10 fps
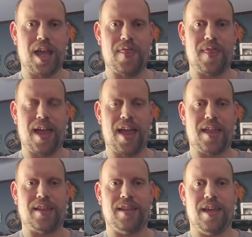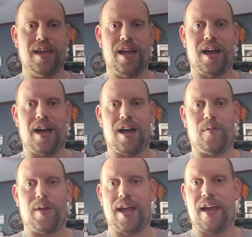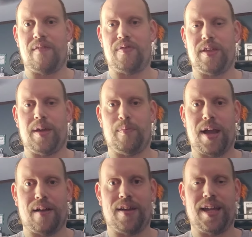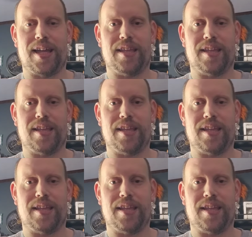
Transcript: And then we have the parrot